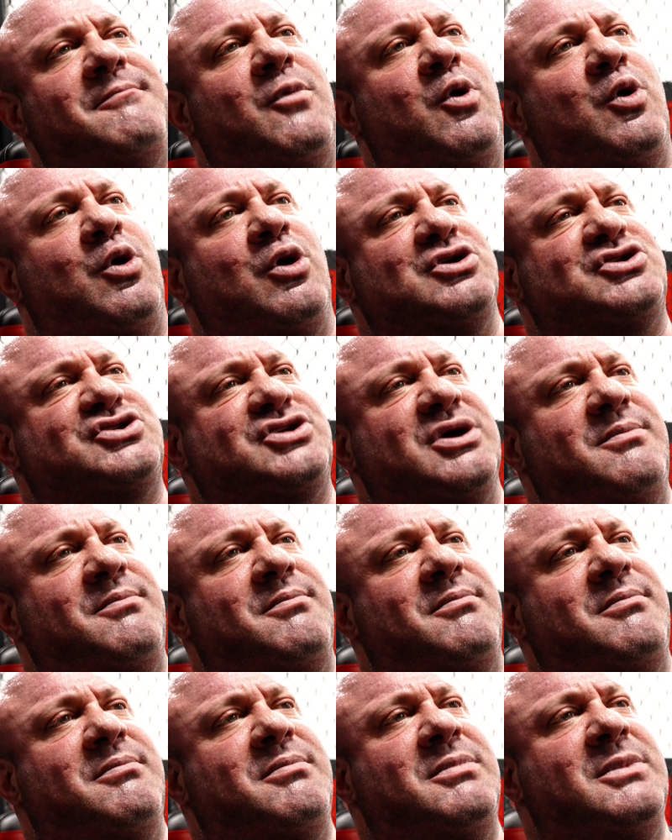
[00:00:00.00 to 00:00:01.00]
or some,
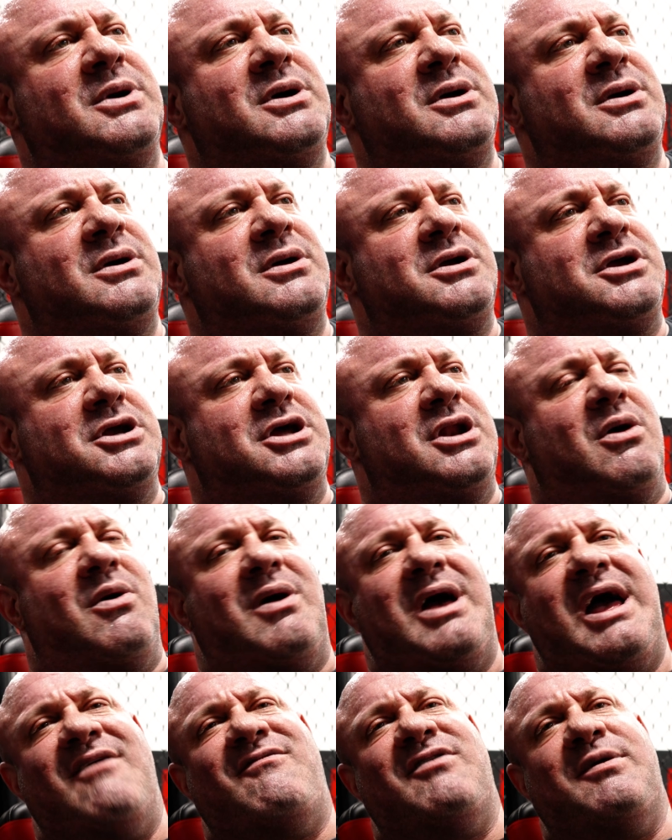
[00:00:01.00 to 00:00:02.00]
you know,
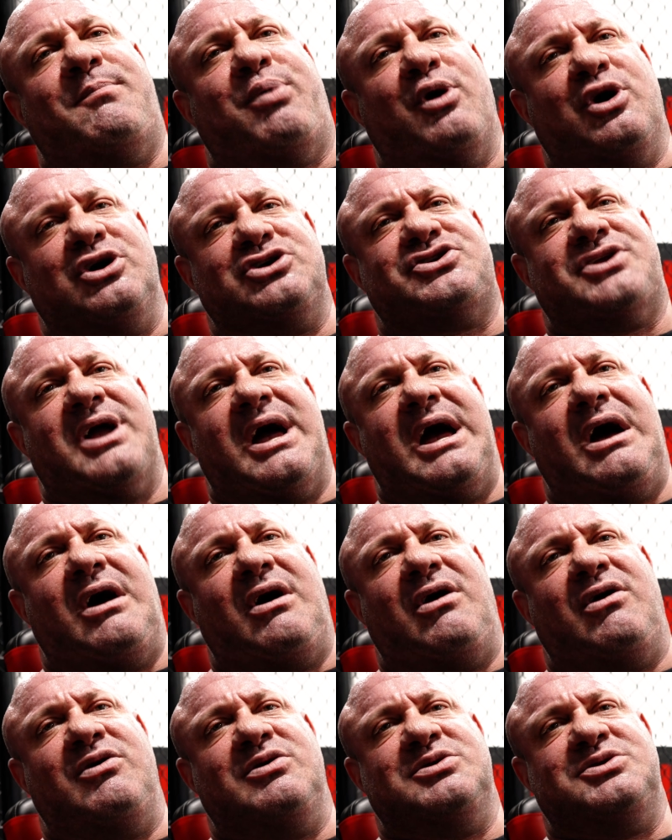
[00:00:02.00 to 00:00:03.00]
heavy push
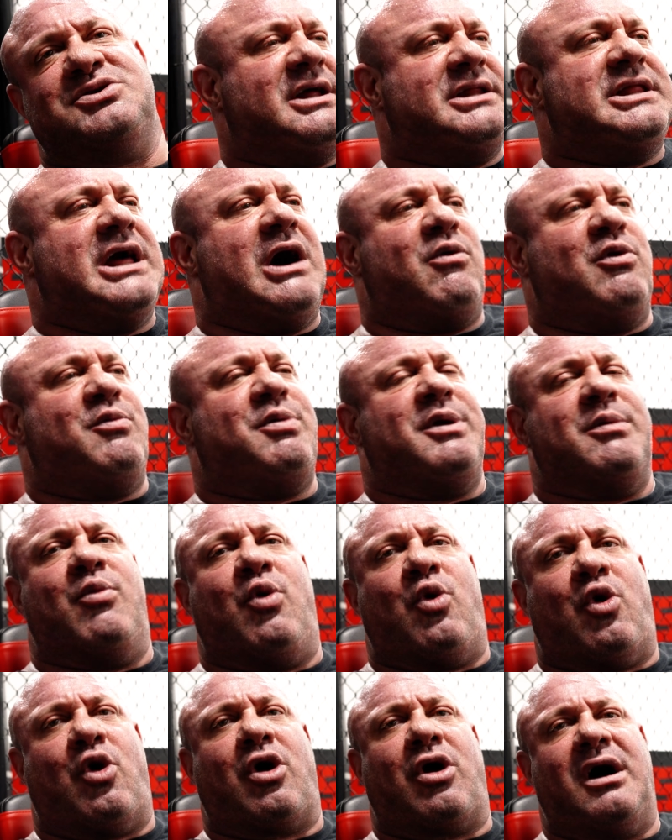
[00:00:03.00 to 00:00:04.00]
downs. That would be
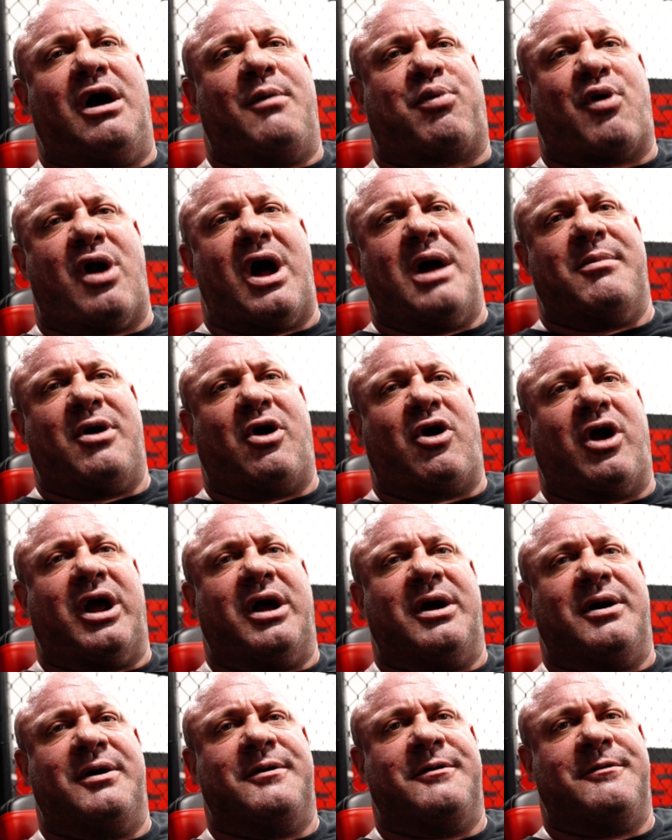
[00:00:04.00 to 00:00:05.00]
more a primary
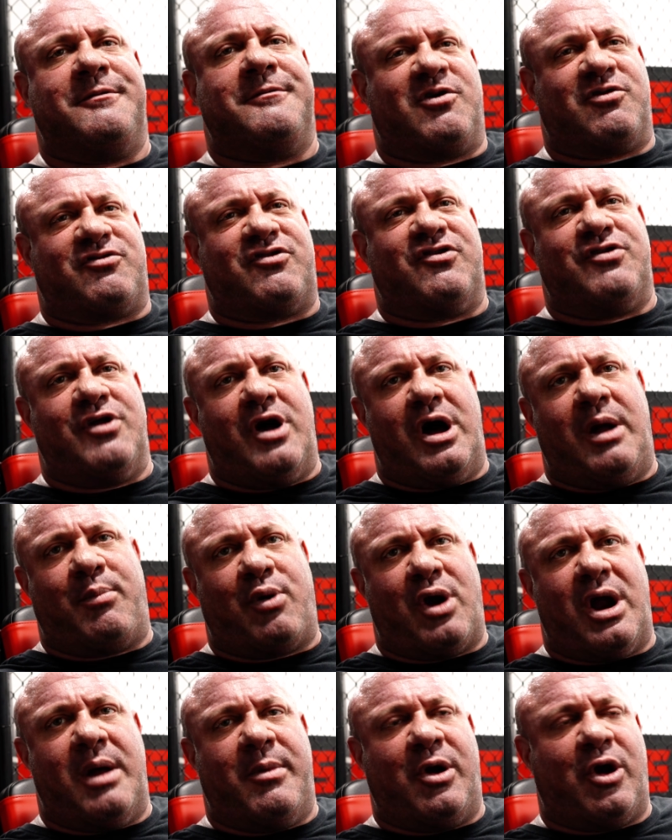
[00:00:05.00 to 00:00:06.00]
versus
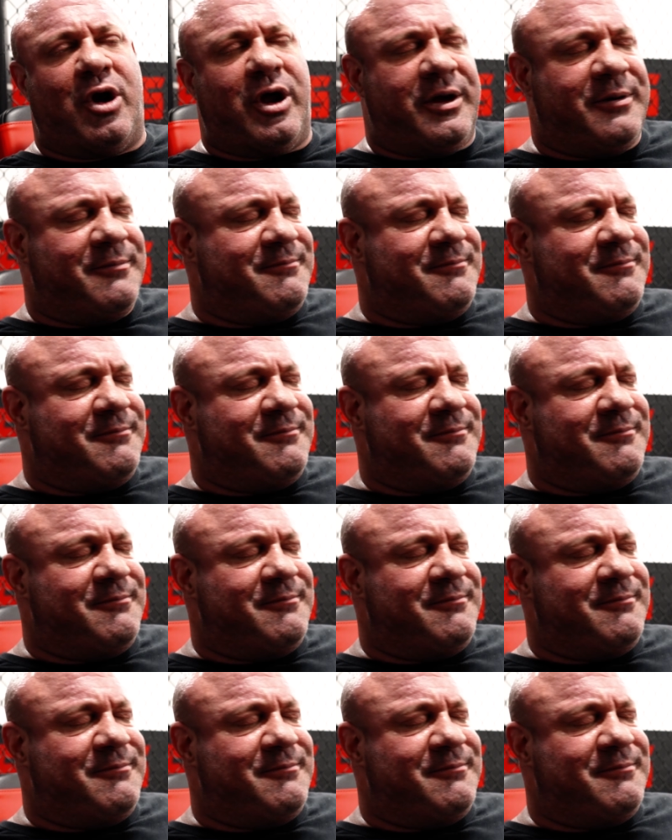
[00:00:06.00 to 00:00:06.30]
non-primary.